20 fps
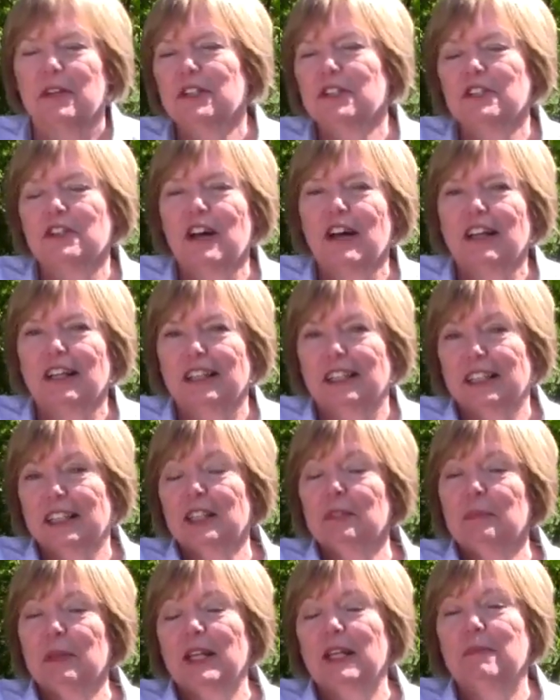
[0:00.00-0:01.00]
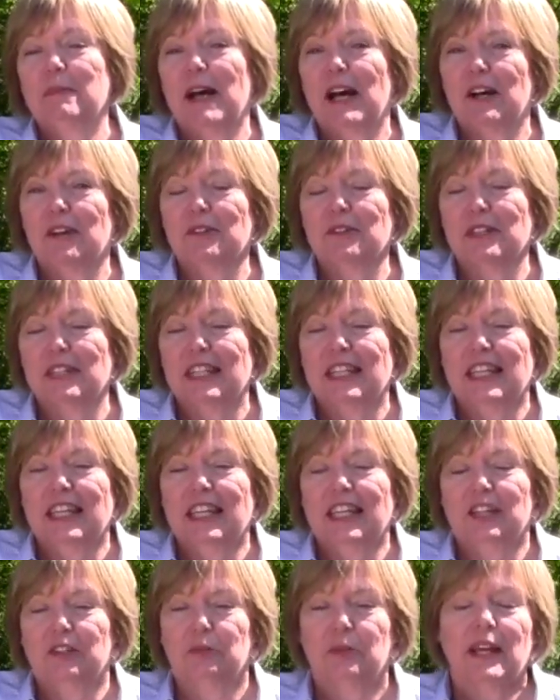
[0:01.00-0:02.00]
going to talk a little bit about
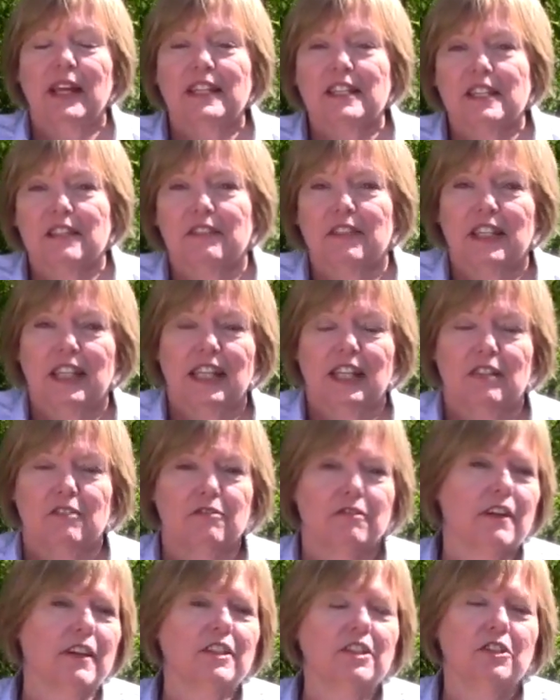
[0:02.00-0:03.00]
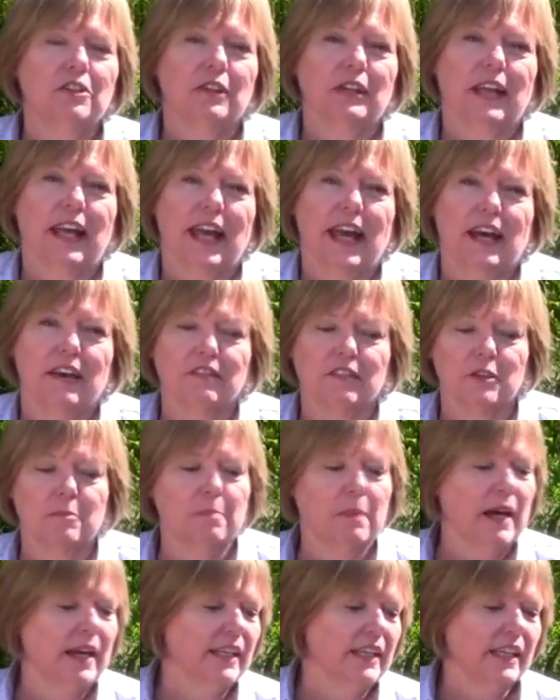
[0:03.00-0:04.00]
the creativity and fun you can have
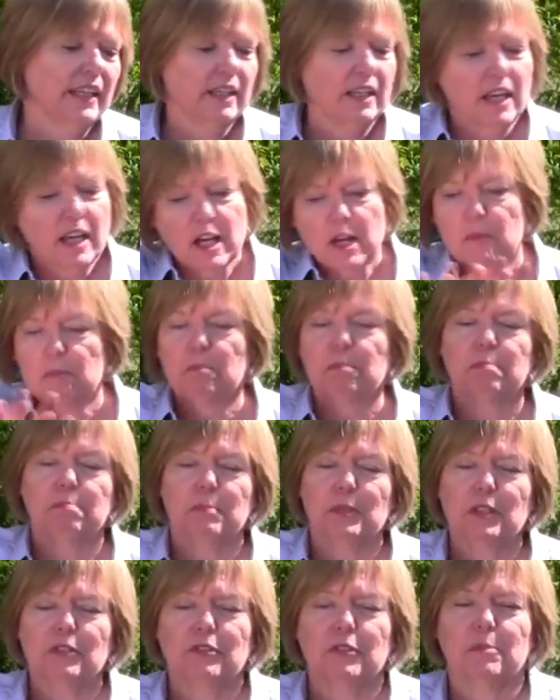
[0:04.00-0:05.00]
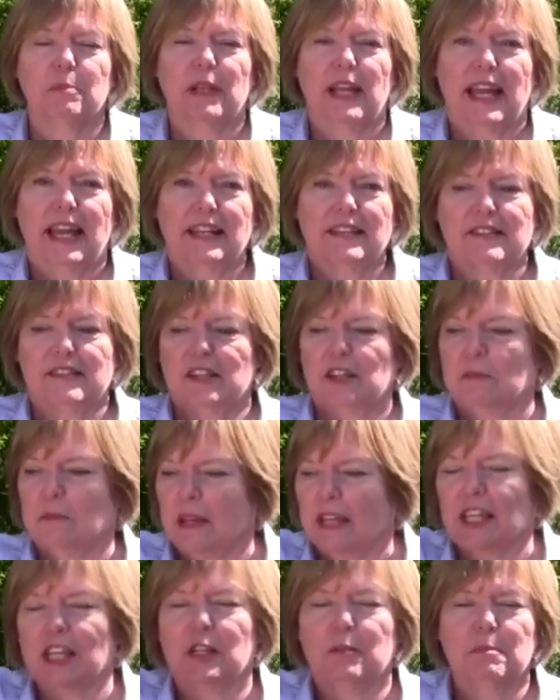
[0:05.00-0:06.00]
combining beautiful plants and
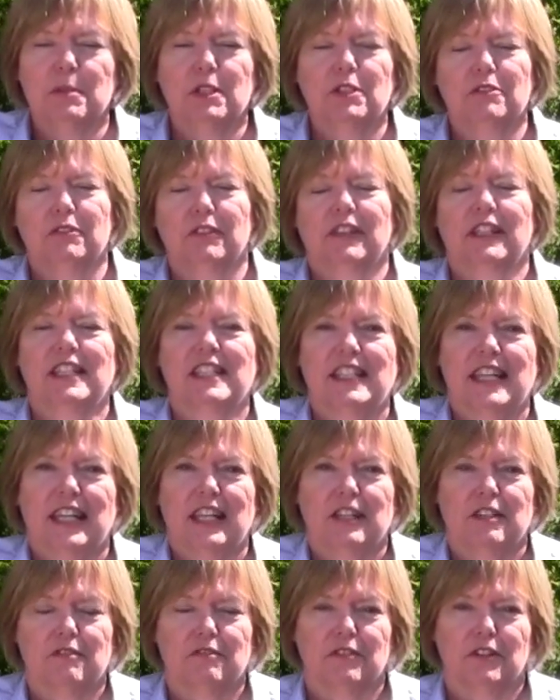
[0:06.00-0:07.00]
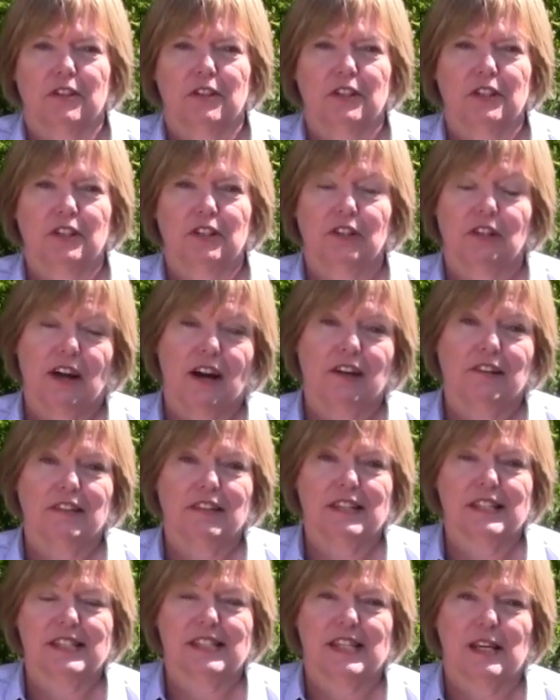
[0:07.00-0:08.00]
making a beautiful container for your garden
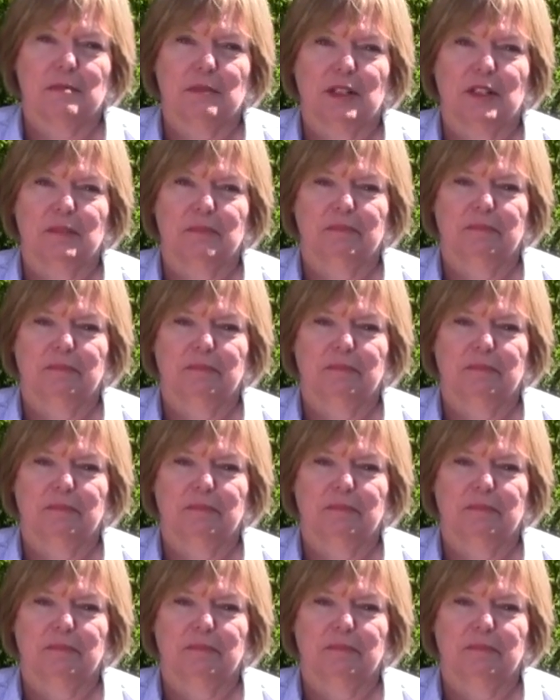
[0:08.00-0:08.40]
this summer.